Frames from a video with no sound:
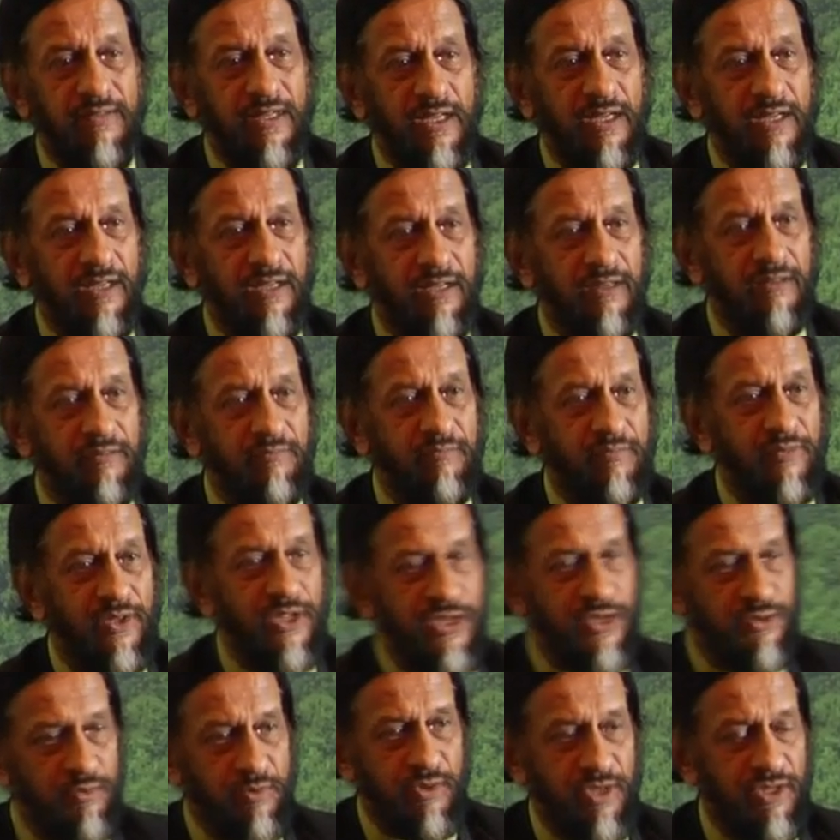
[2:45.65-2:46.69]

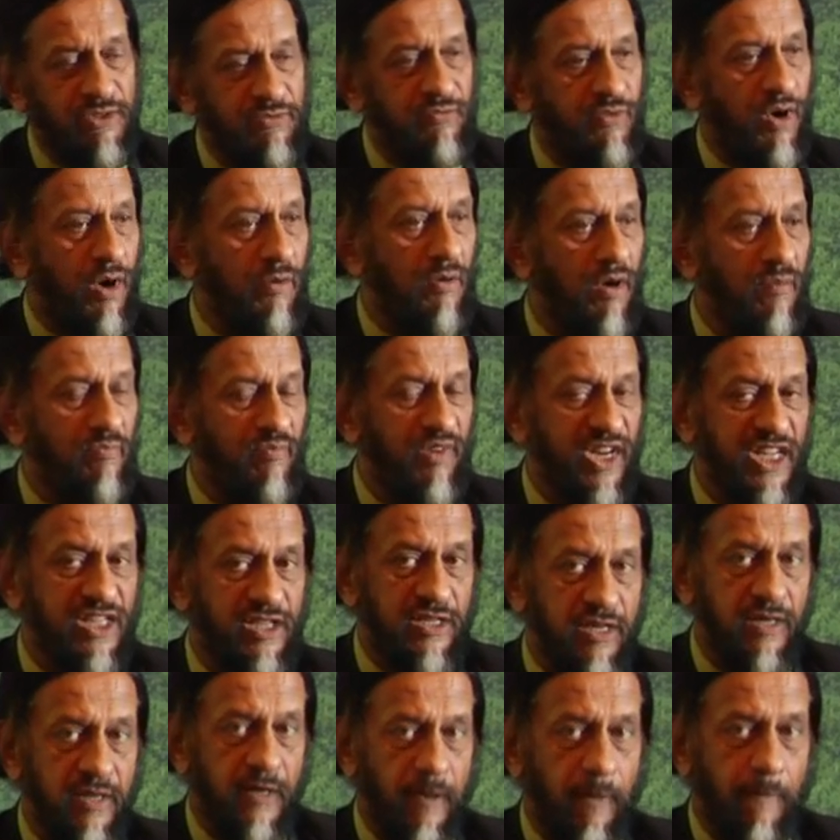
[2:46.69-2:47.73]
This was the former
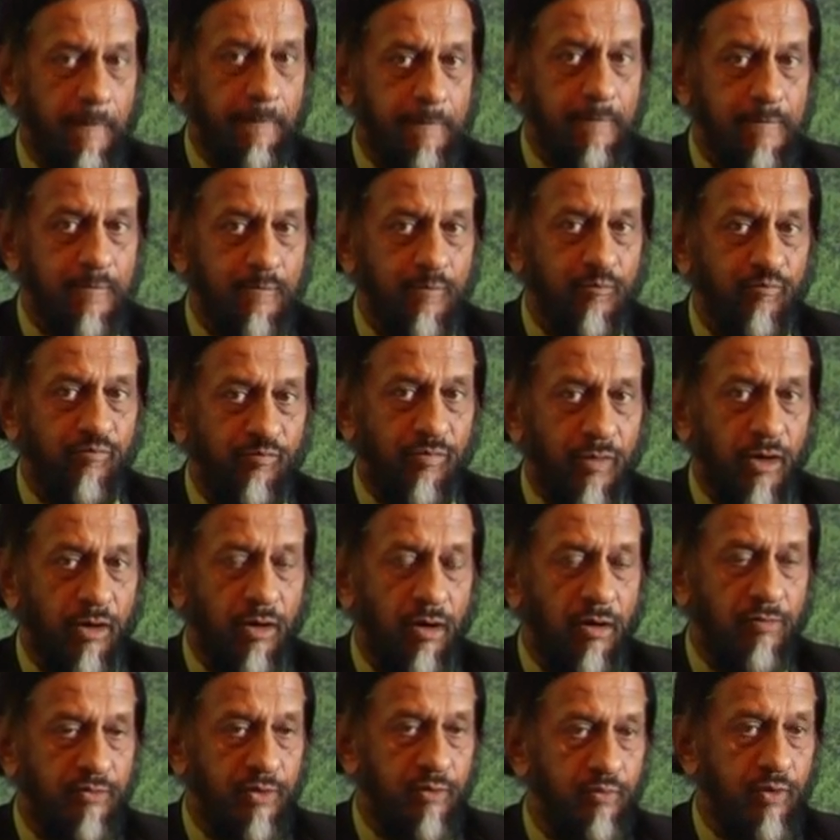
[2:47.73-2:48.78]
president
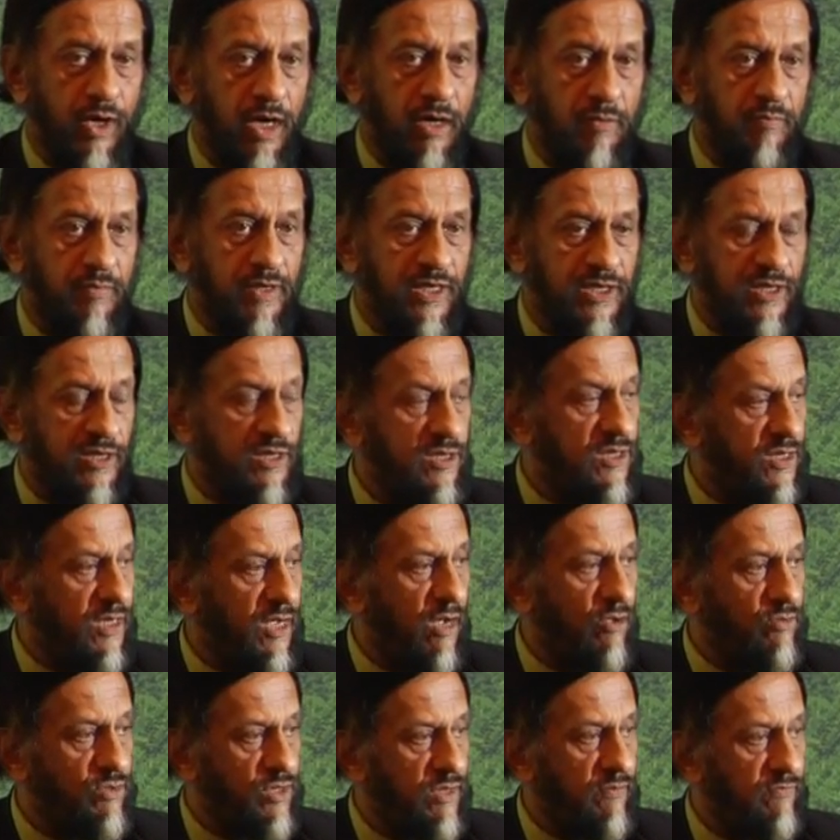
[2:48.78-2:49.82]
of the World Business
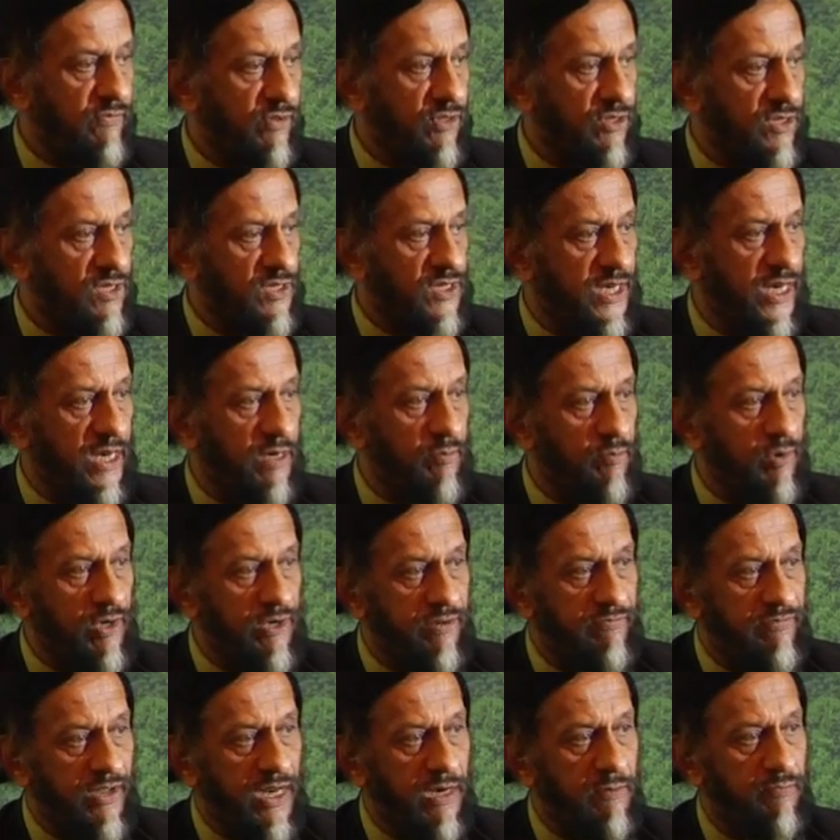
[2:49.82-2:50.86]
Council for Sustainable
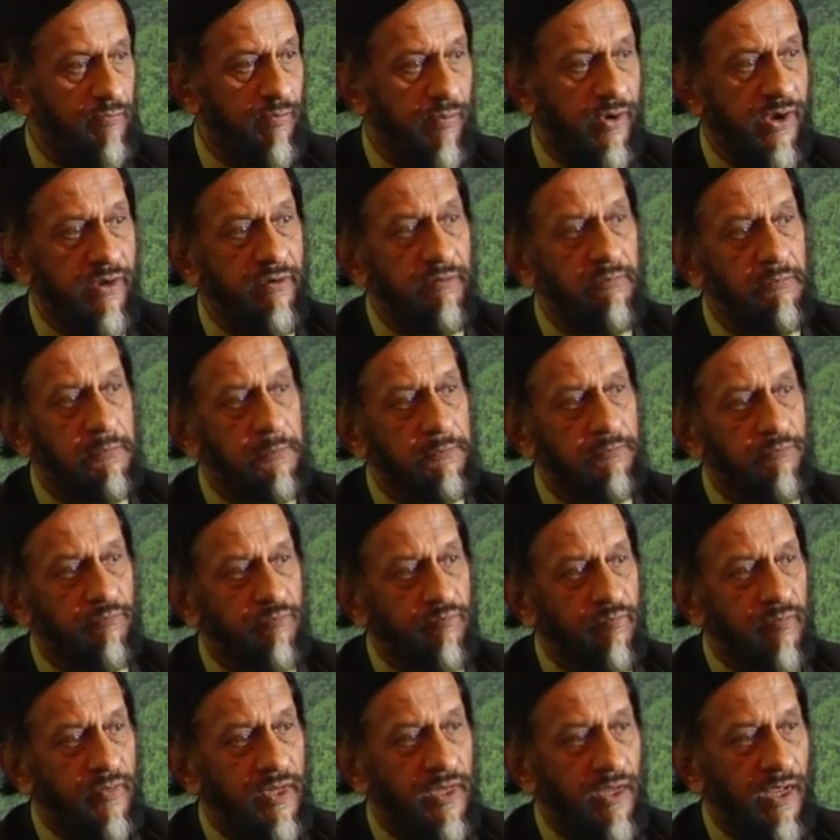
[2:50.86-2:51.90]
Development.
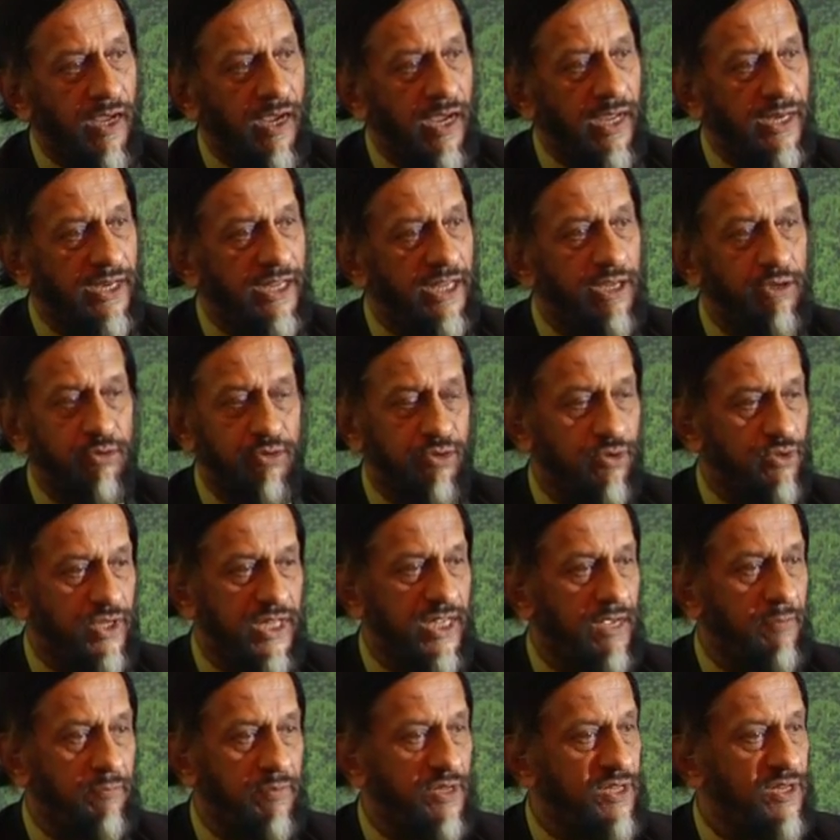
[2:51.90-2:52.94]
And he used to
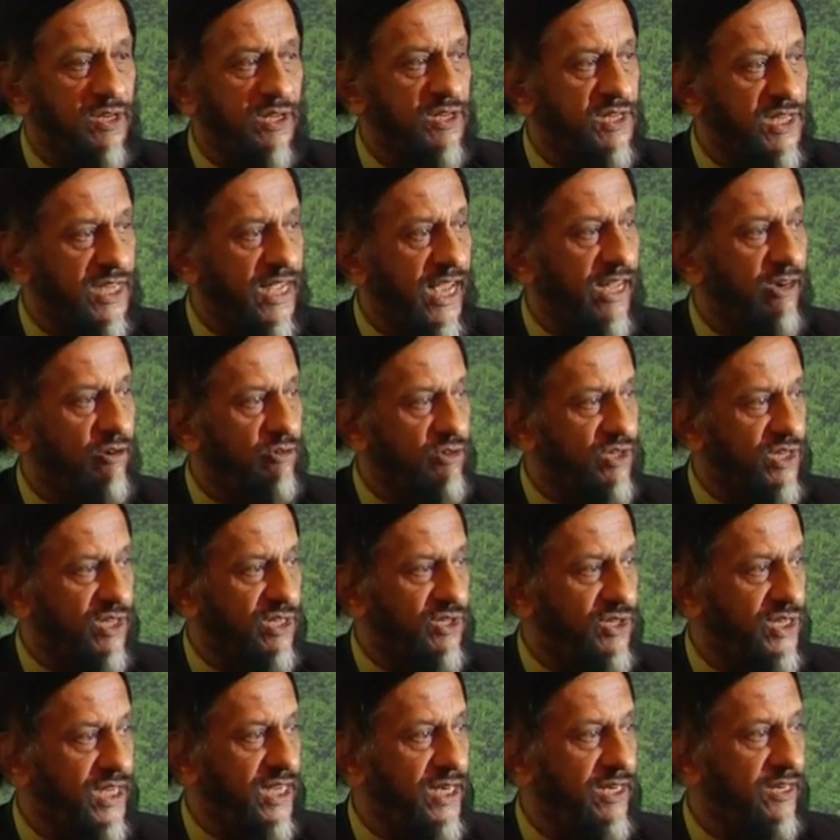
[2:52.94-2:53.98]
say, business cannot
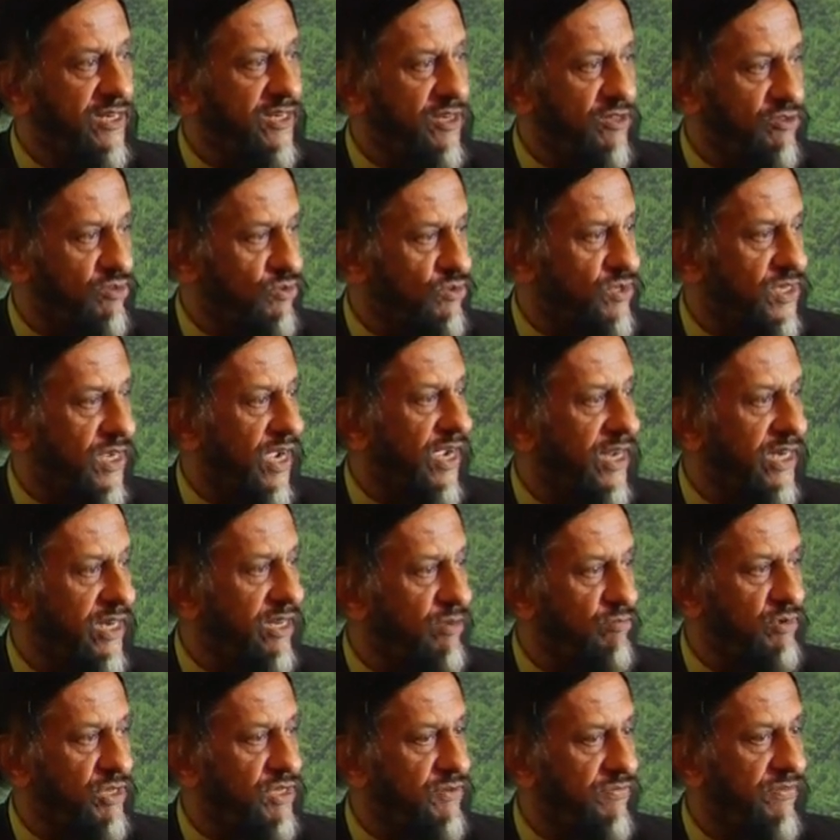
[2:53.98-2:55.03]
succeed in a
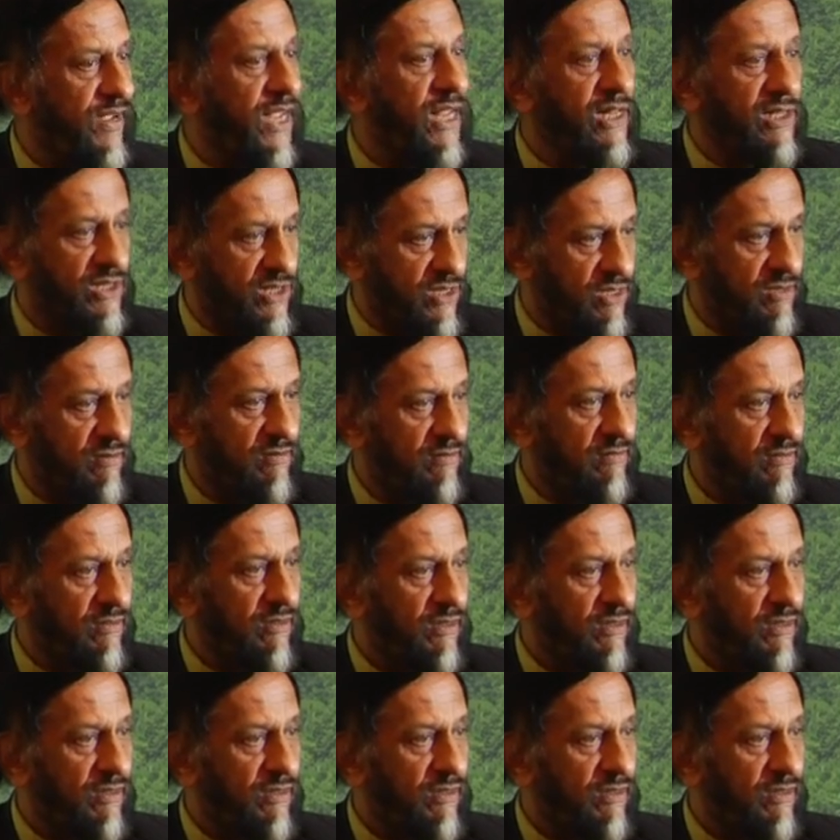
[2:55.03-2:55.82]
society which fails.